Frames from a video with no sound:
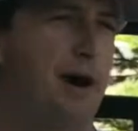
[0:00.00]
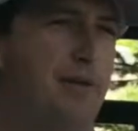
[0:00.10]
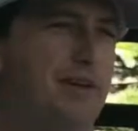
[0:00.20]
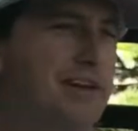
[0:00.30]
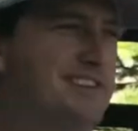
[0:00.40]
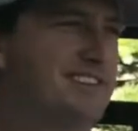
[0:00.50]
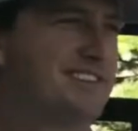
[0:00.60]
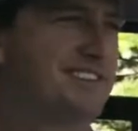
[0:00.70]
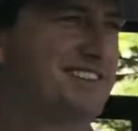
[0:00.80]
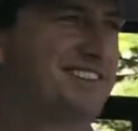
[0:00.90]
Pounders.
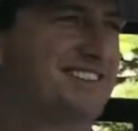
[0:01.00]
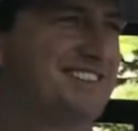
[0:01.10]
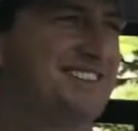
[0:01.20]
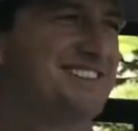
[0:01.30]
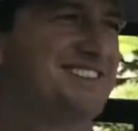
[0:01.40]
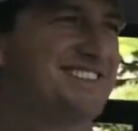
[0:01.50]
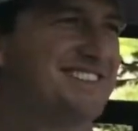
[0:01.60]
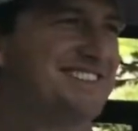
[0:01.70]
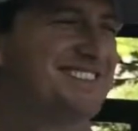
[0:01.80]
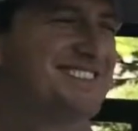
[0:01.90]
Yeah. I'll
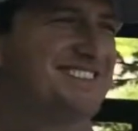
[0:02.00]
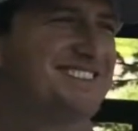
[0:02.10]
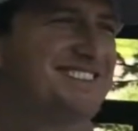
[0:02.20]
check it out.